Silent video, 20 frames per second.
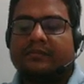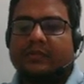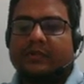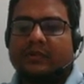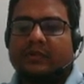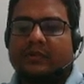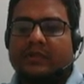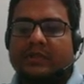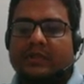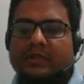
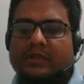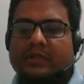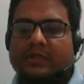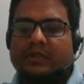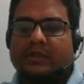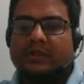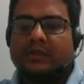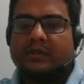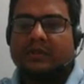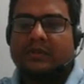Okay,
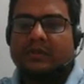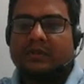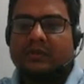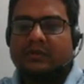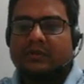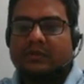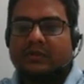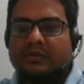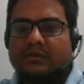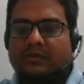
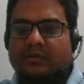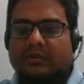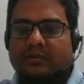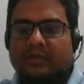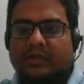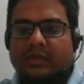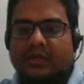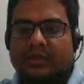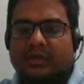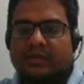so this will
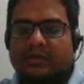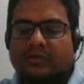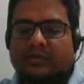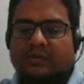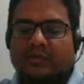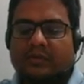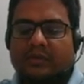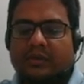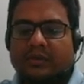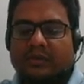be is
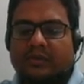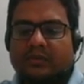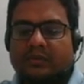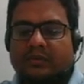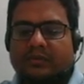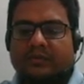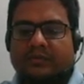equal to